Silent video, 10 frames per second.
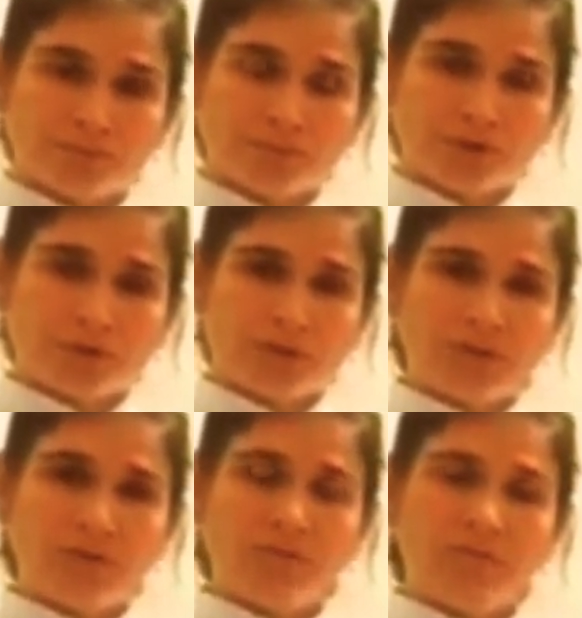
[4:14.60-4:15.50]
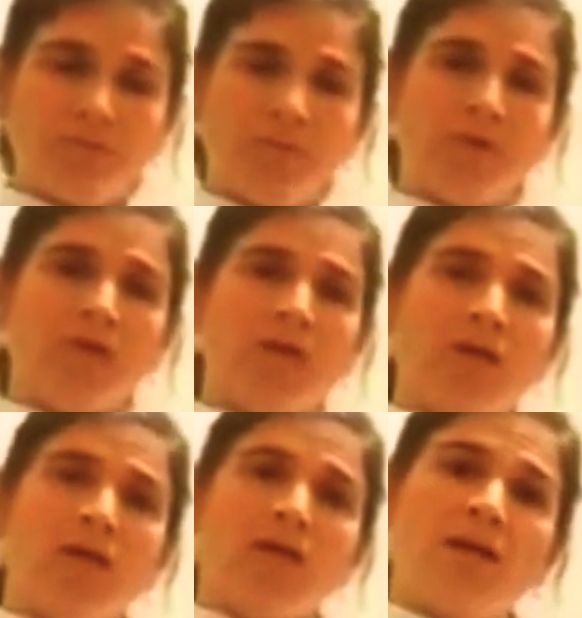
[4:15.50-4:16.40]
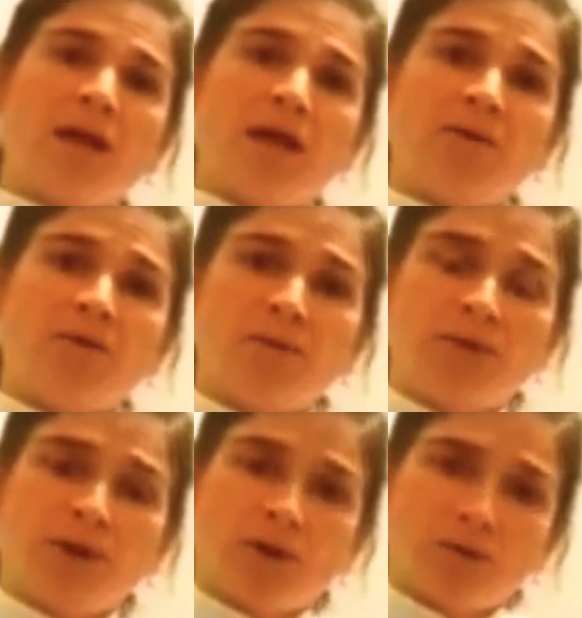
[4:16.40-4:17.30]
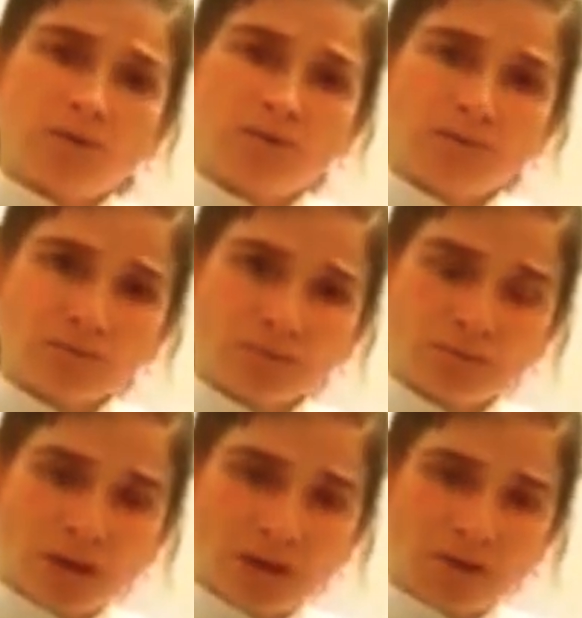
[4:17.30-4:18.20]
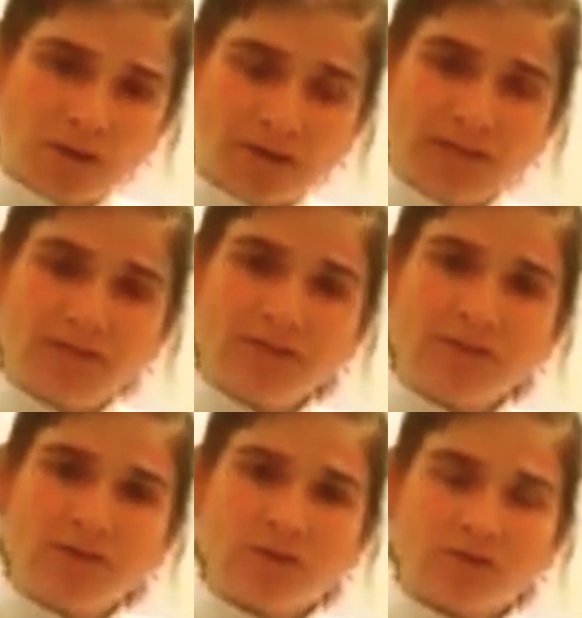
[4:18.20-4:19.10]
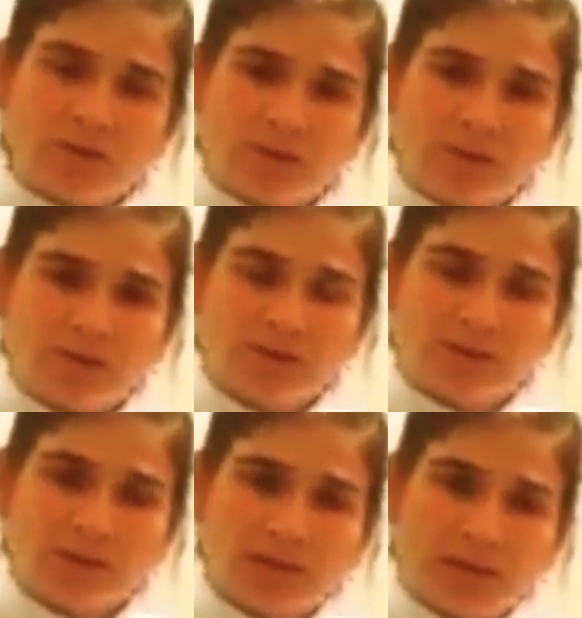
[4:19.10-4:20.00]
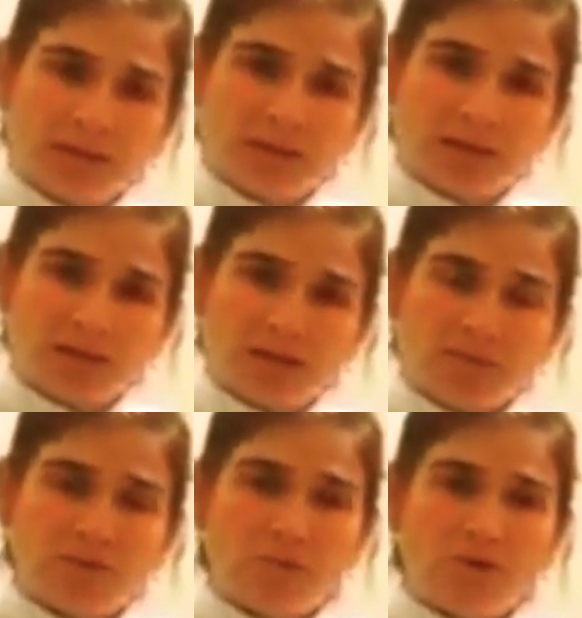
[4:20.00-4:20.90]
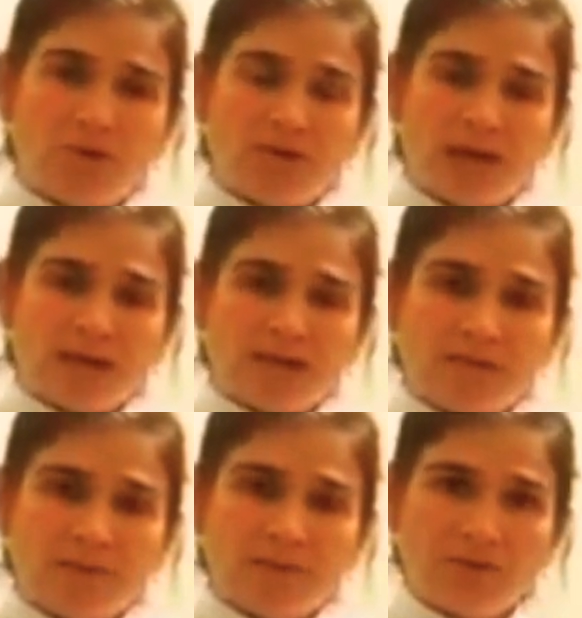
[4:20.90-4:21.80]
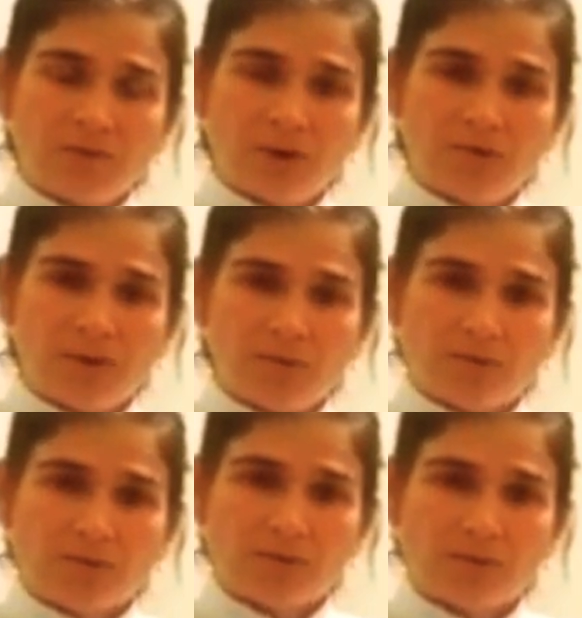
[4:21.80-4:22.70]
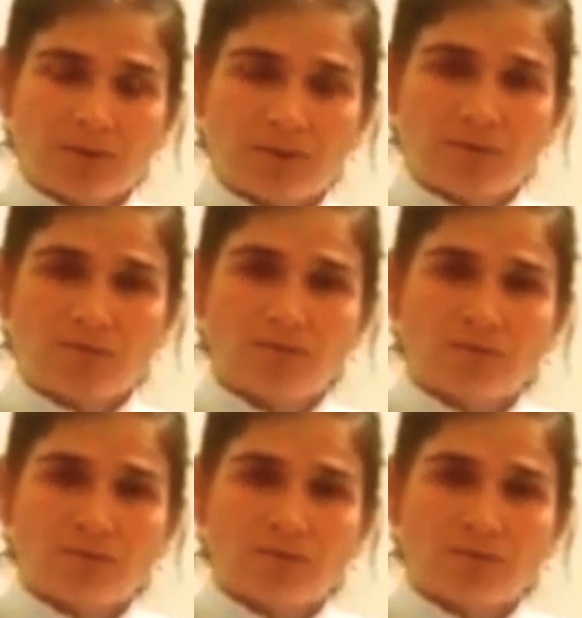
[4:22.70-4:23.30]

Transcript: Very good. Now we go to our intercostal and we breathe actively through our nose. Go.